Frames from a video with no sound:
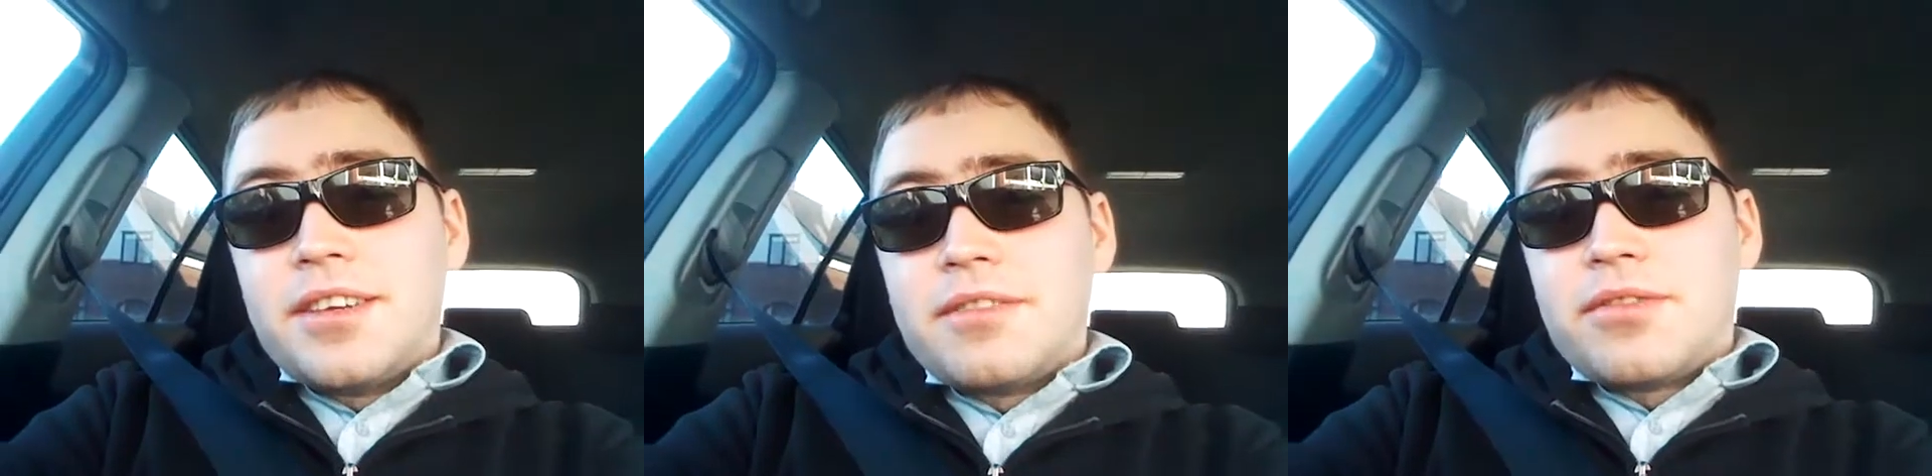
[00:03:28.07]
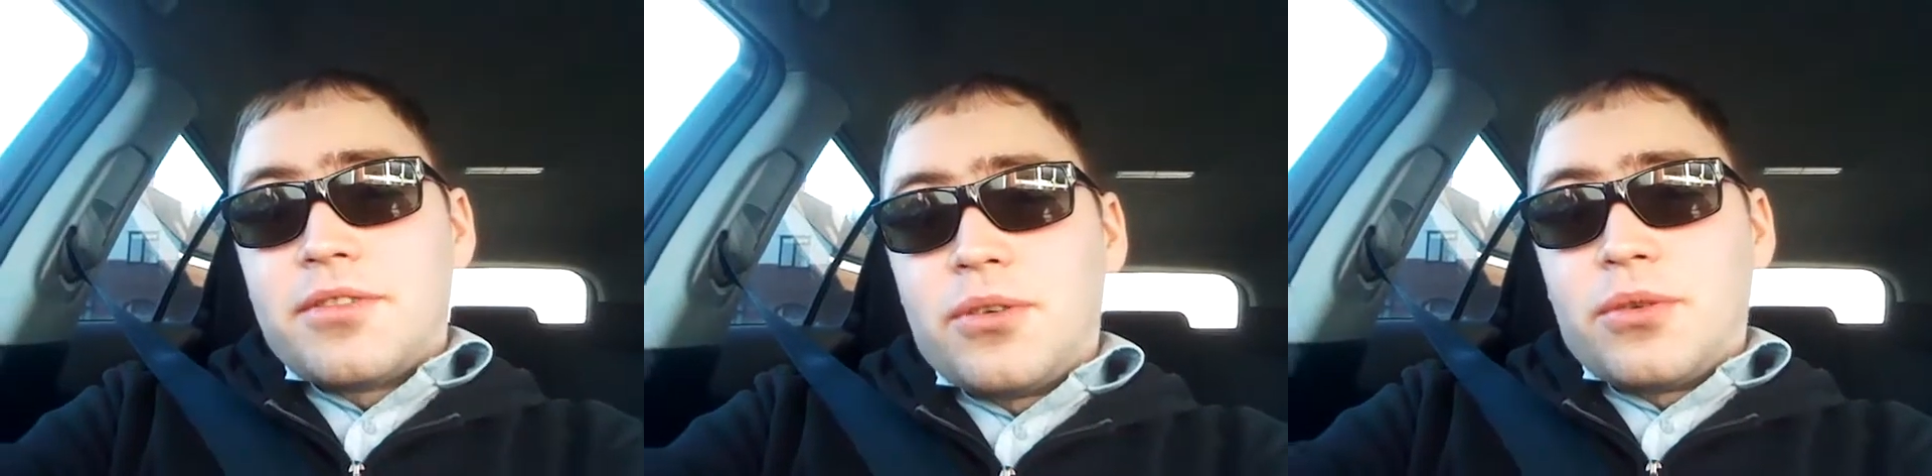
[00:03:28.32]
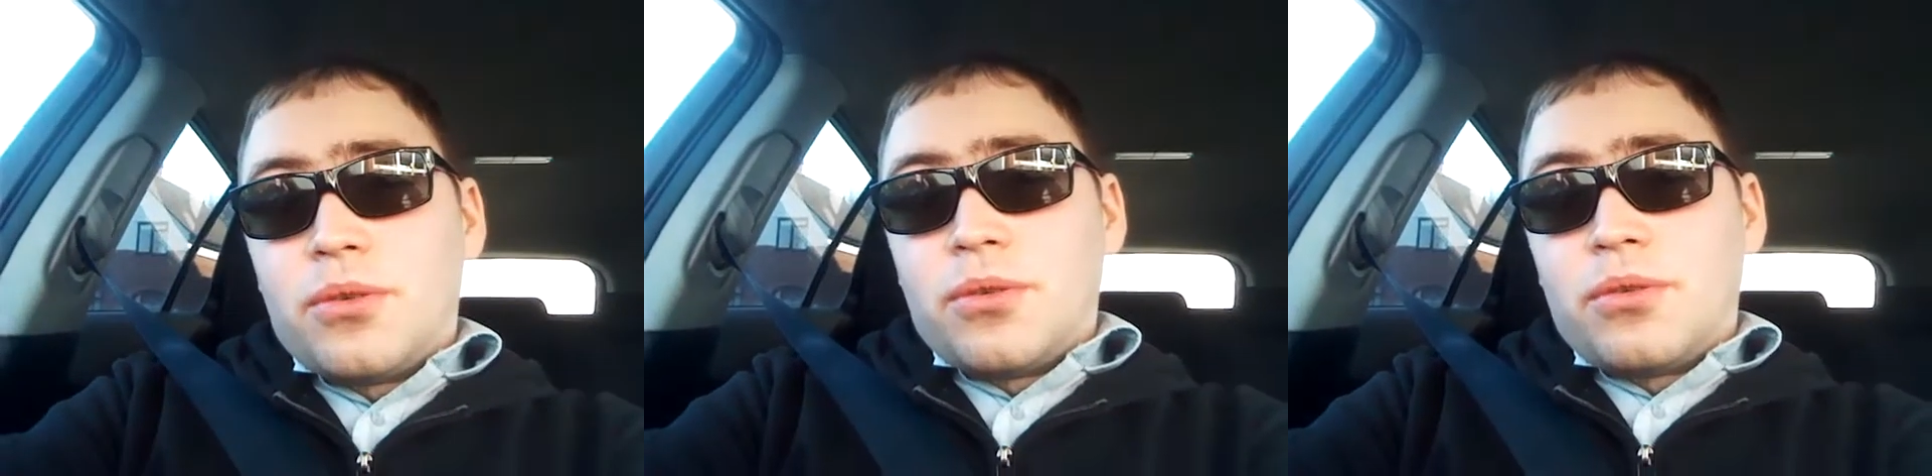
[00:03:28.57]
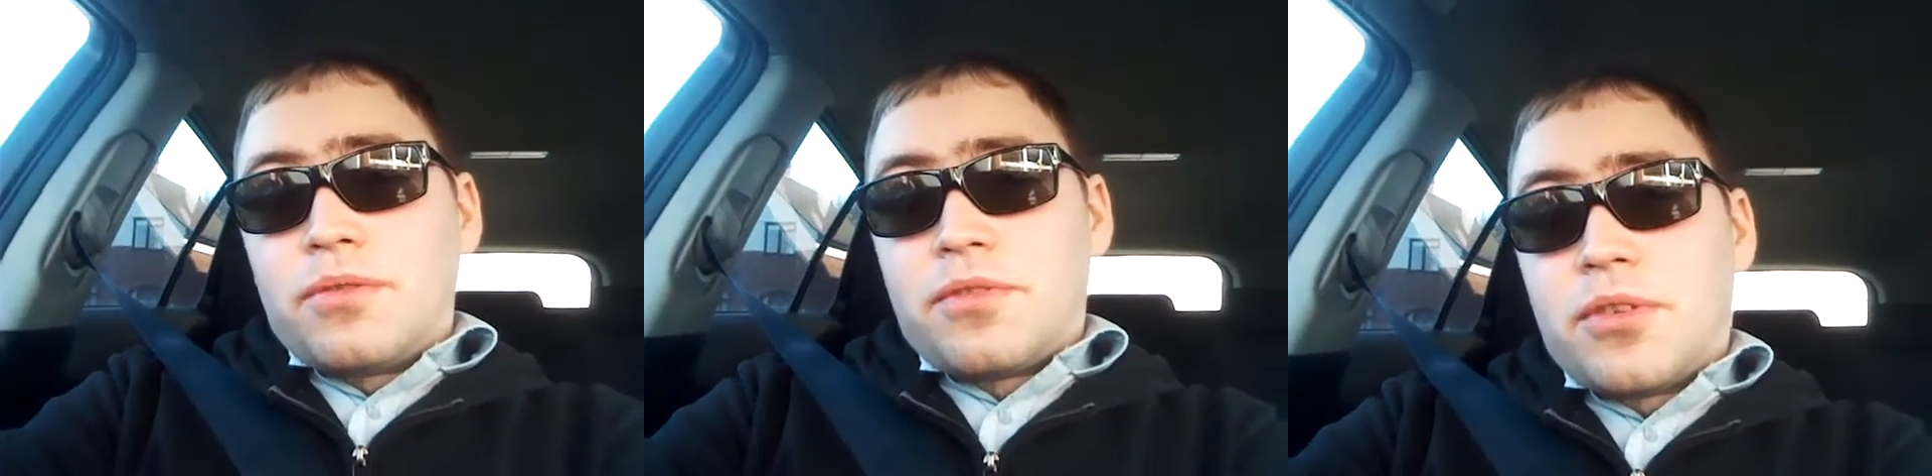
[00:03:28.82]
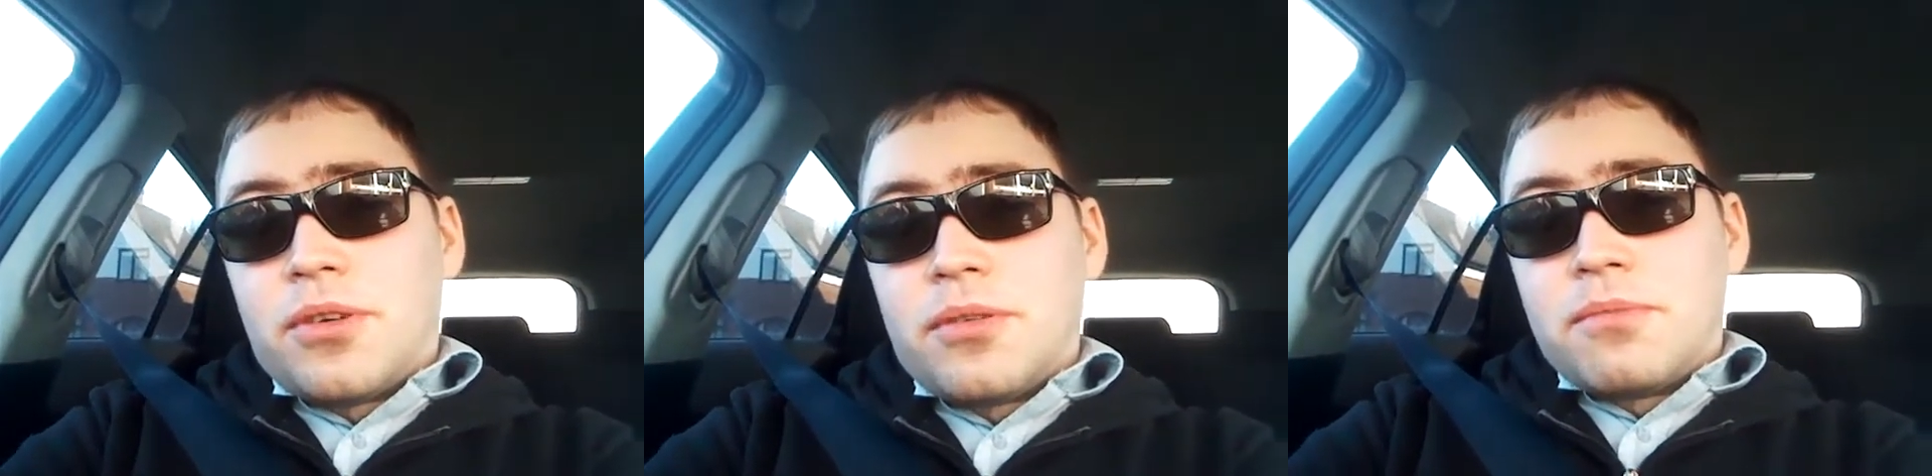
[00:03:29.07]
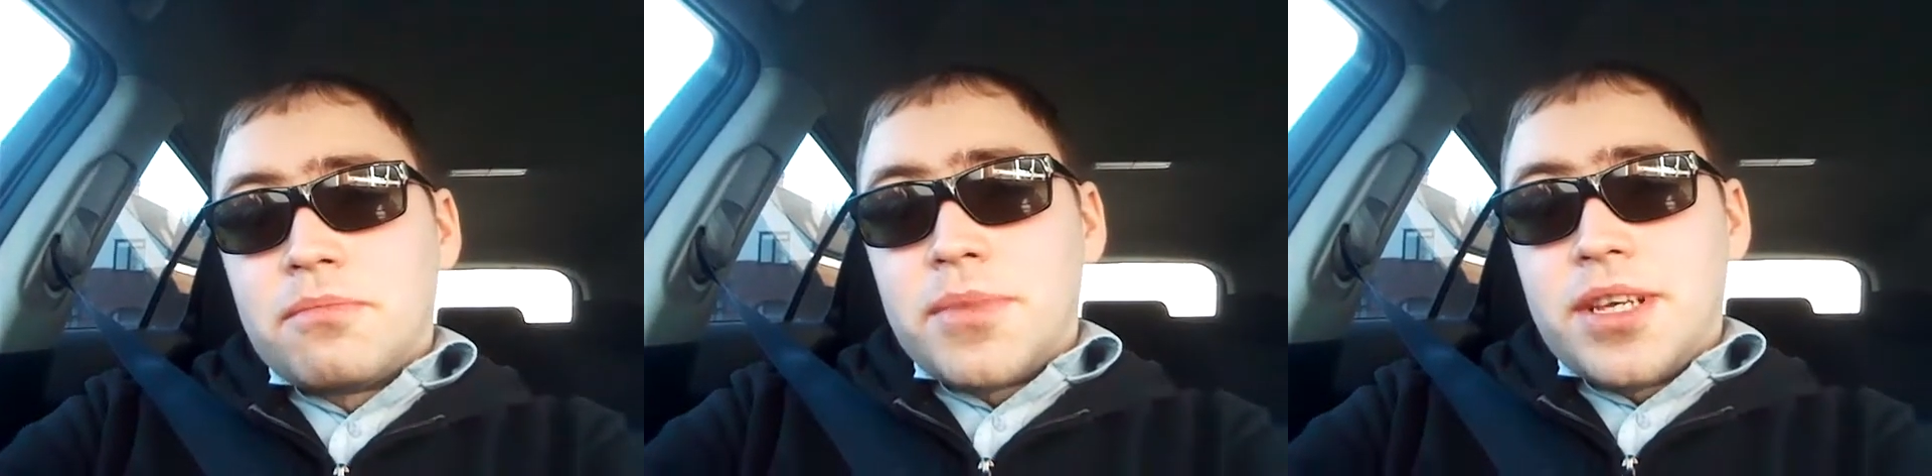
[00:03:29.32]
So
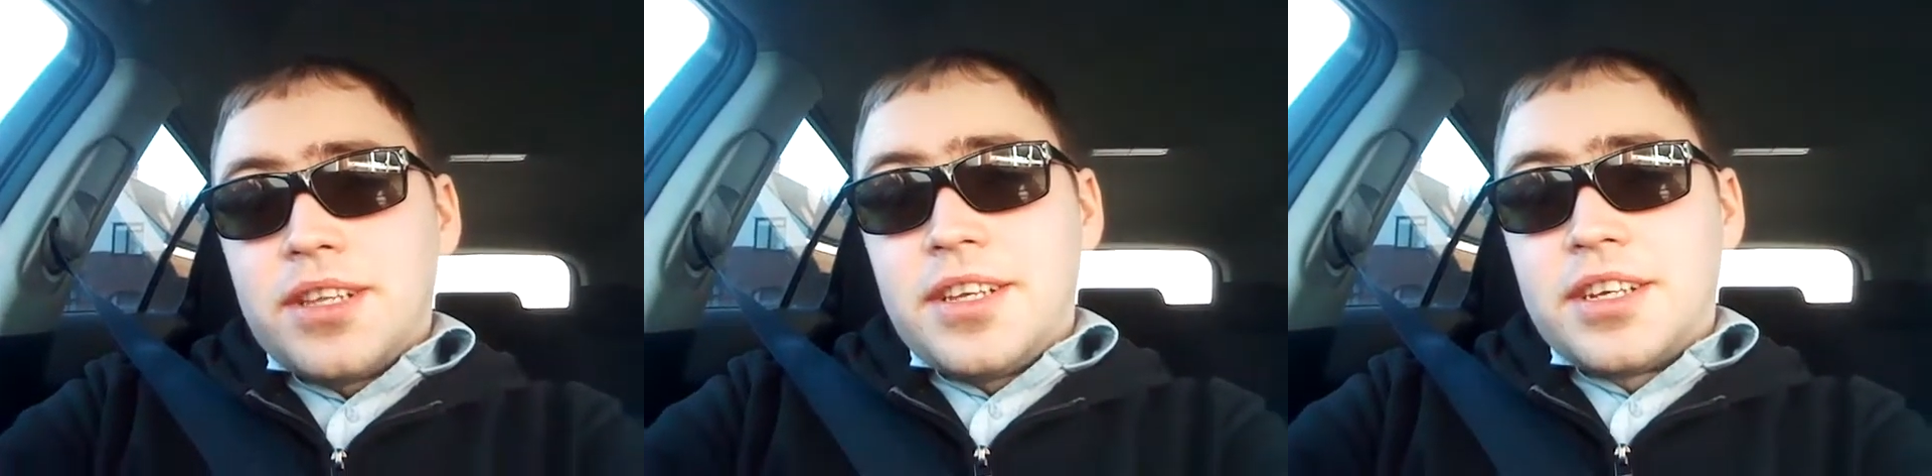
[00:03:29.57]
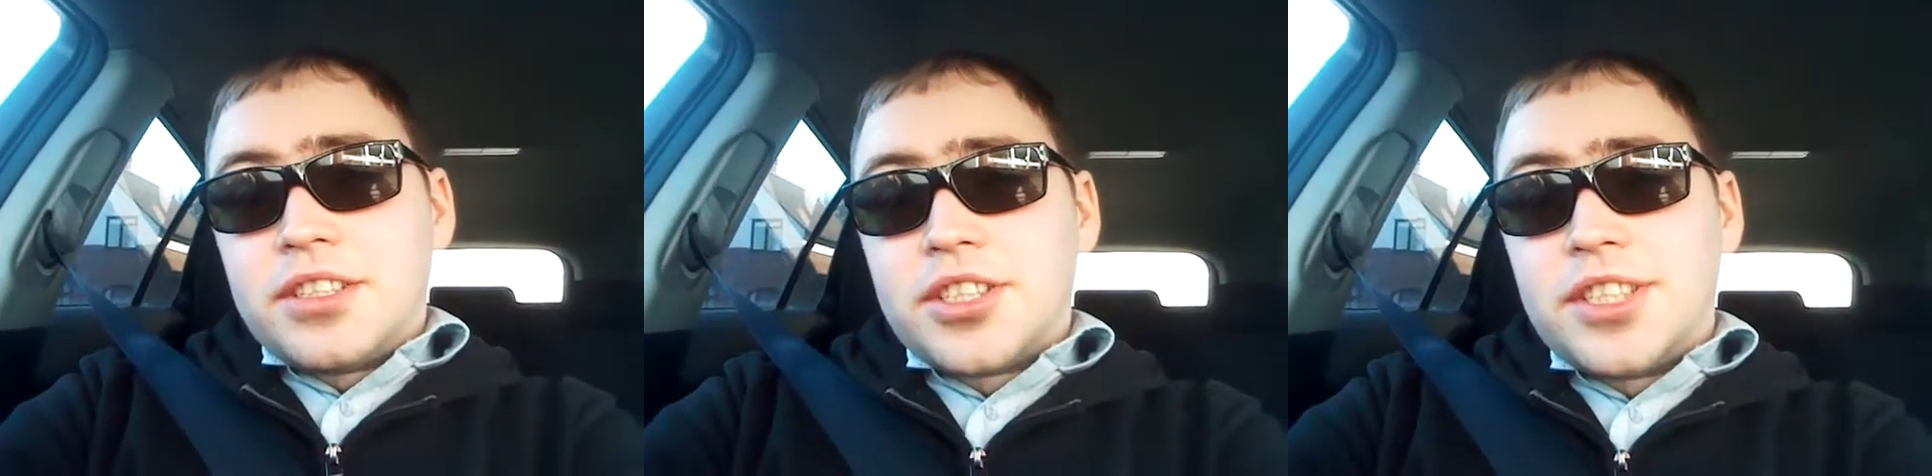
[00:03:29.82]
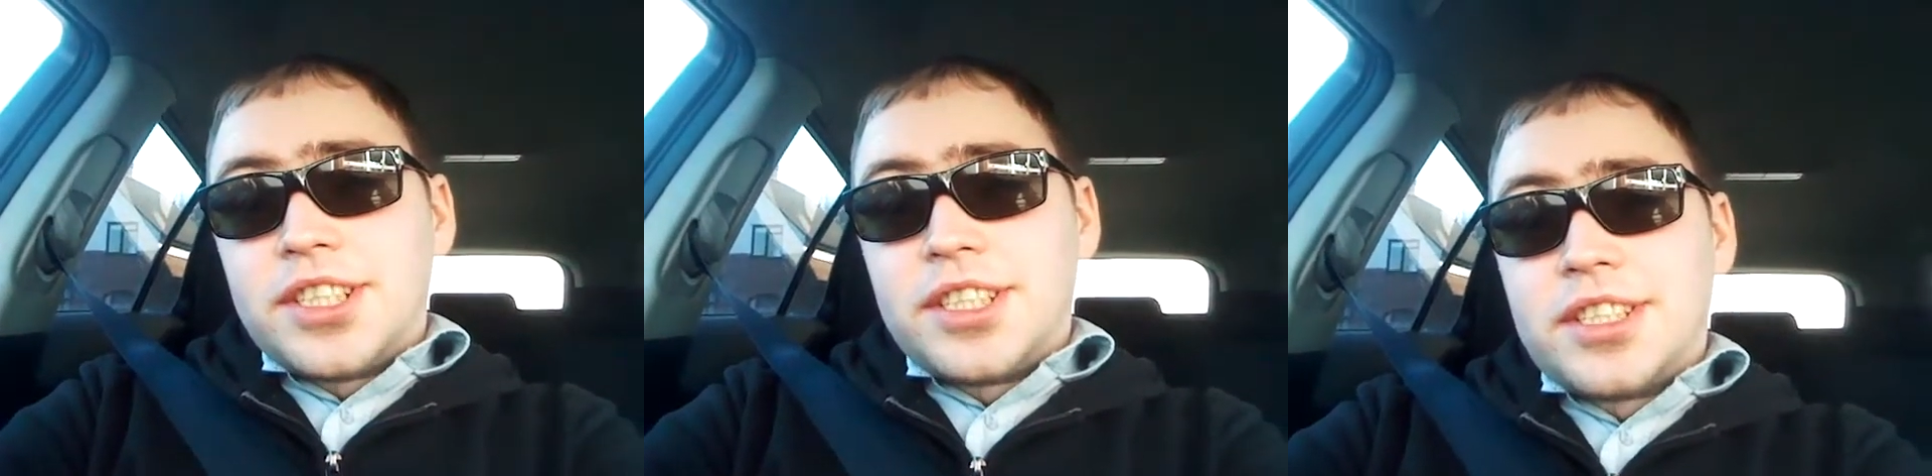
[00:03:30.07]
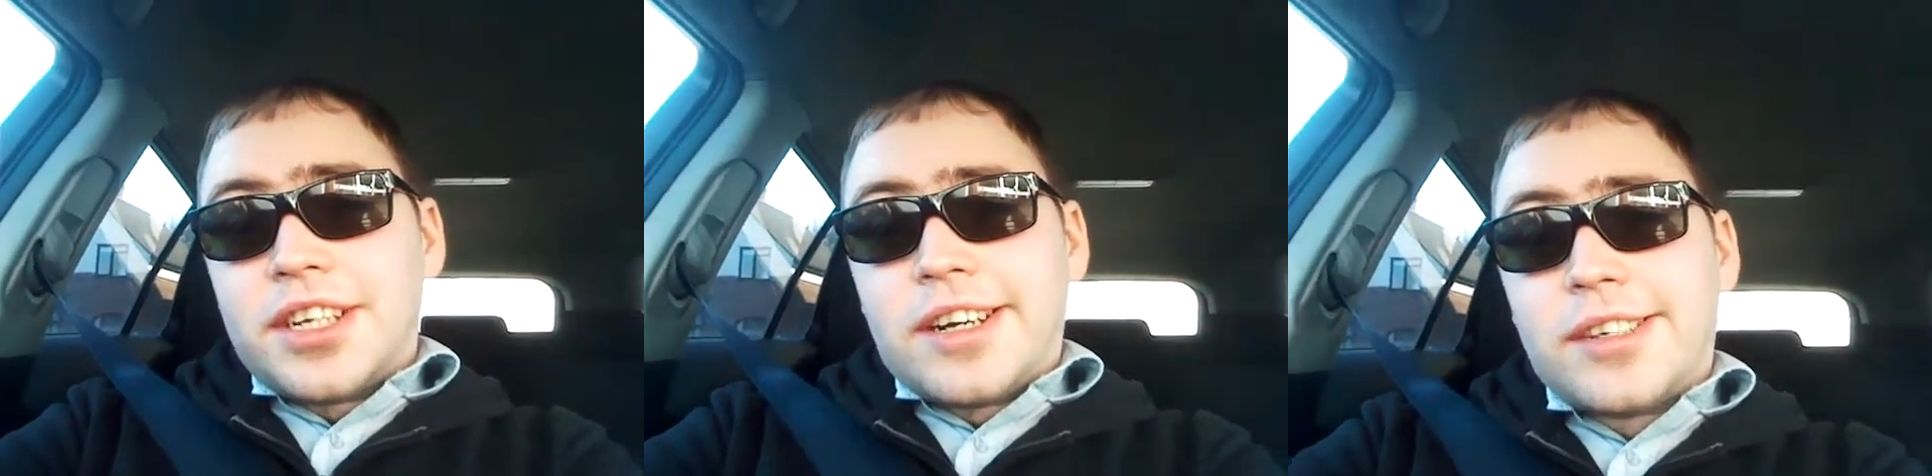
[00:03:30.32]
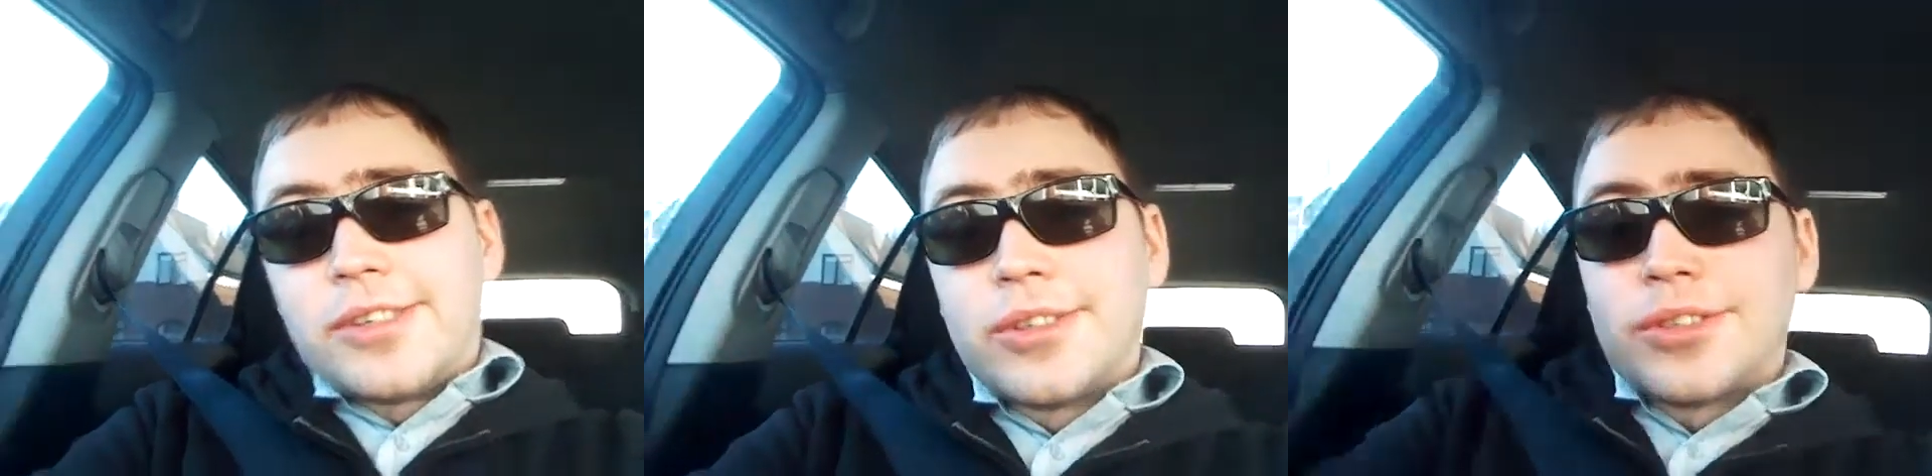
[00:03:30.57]
from me, the engineer, I'll